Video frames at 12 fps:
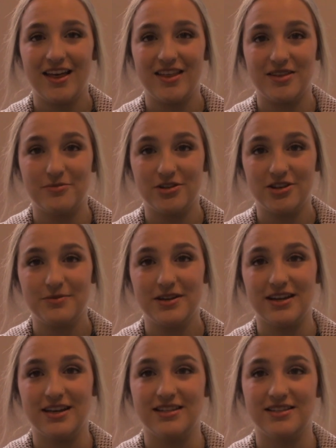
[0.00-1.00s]
The book
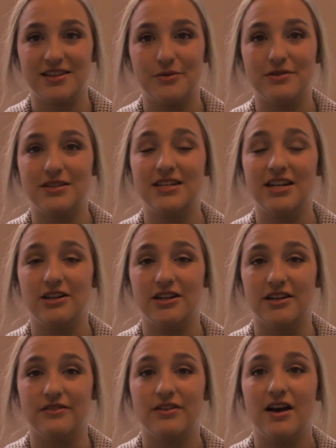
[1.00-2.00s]
begins with a
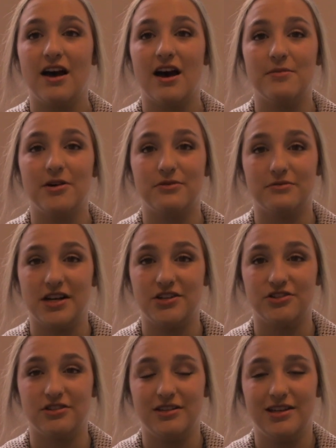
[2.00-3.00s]
narrative about
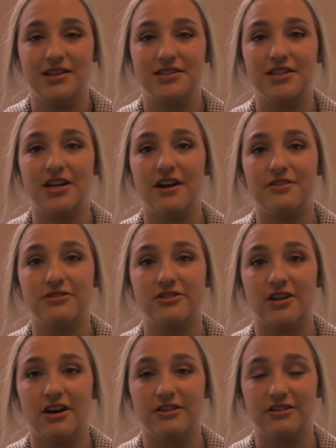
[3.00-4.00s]
Rachel, the author's
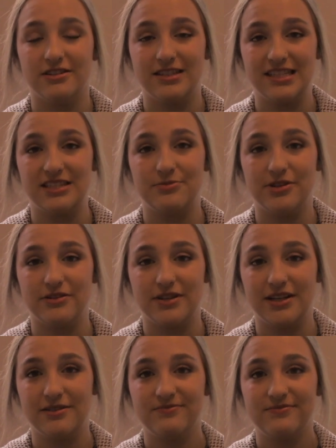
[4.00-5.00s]
daughter,
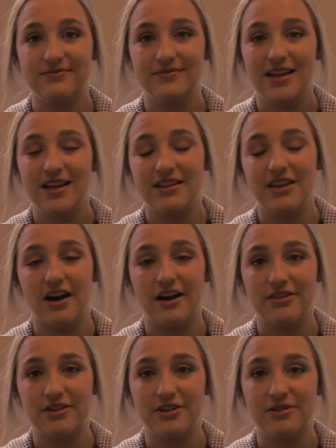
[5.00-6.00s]
disappearing. The
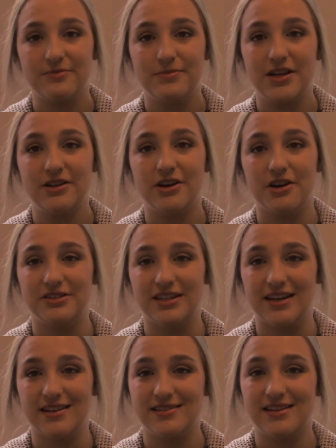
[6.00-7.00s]
author, Peter
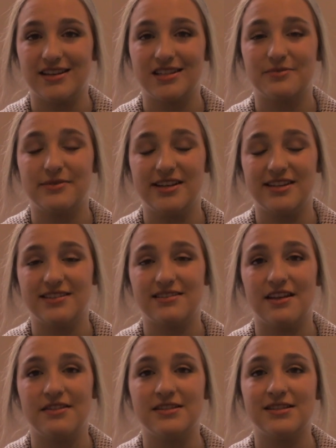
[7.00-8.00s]
Hotez, explains
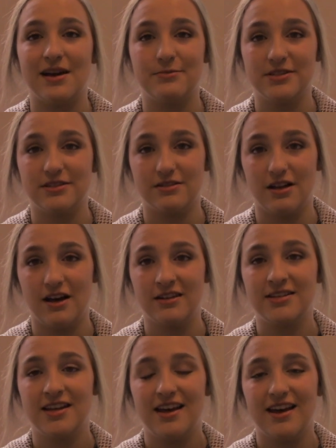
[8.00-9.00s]
that this happens a
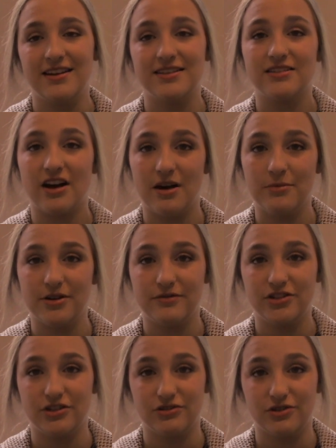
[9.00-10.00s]
lot and is common of
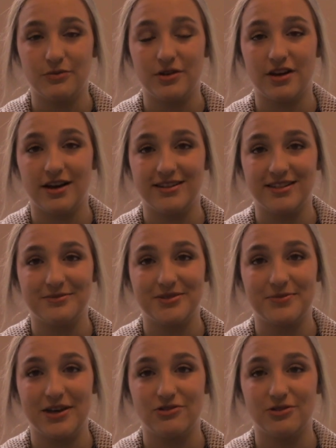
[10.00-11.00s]
children with autism
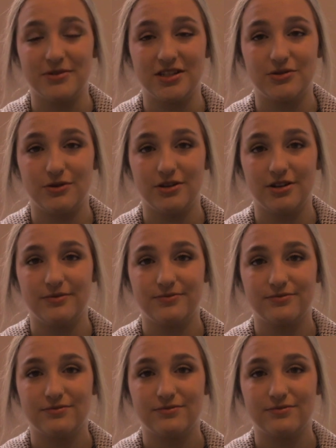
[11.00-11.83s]
spectrum disorder.